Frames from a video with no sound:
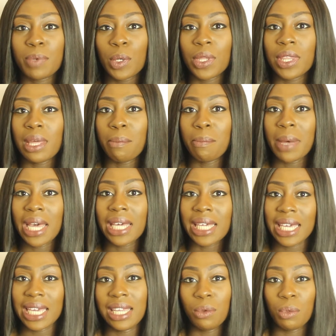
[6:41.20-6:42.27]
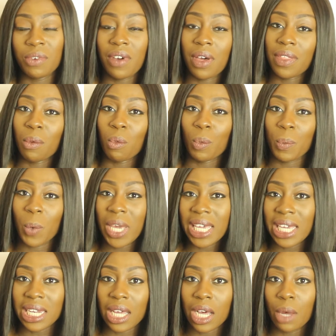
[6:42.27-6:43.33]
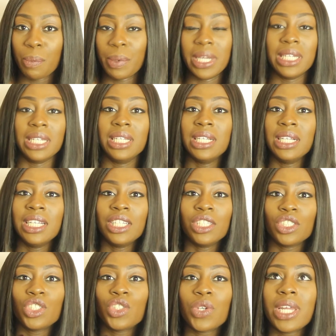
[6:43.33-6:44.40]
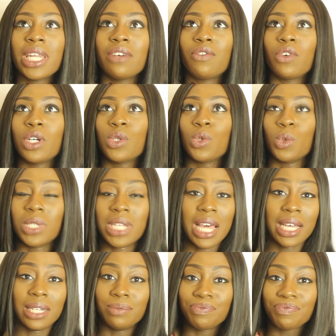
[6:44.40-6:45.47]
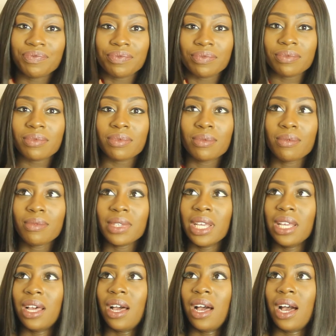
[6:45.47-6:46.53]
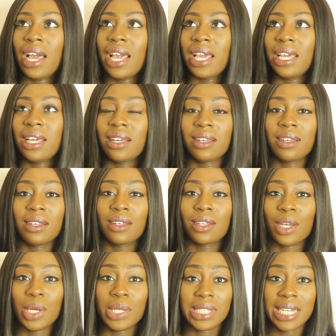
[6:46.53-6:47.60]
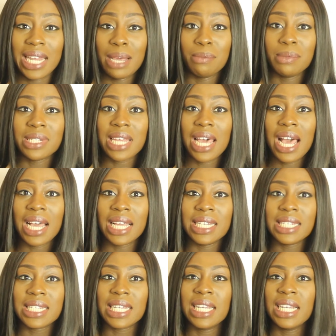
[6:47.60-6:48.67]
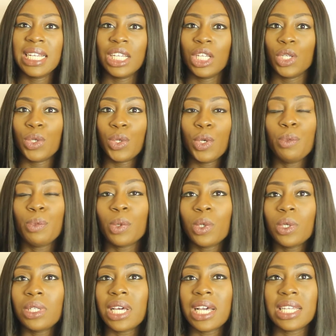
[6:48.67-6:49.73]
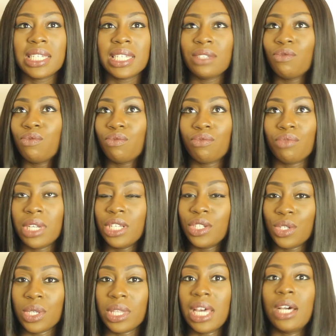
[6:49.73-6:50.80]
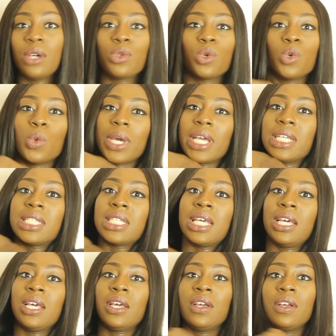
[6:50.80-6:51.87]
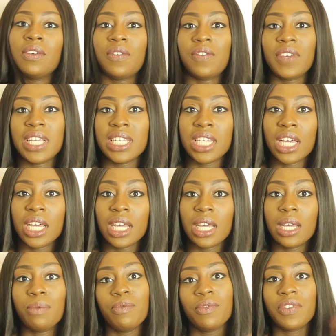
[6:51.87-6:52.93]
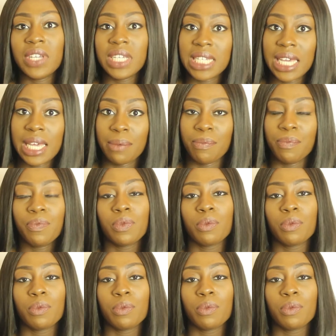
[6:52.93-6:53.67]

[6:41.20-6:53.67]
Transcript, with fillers: put them back in without them waking up and just trying to avoid all that. I slept and newborn I didn't really do that. I'd always feed her, feed him,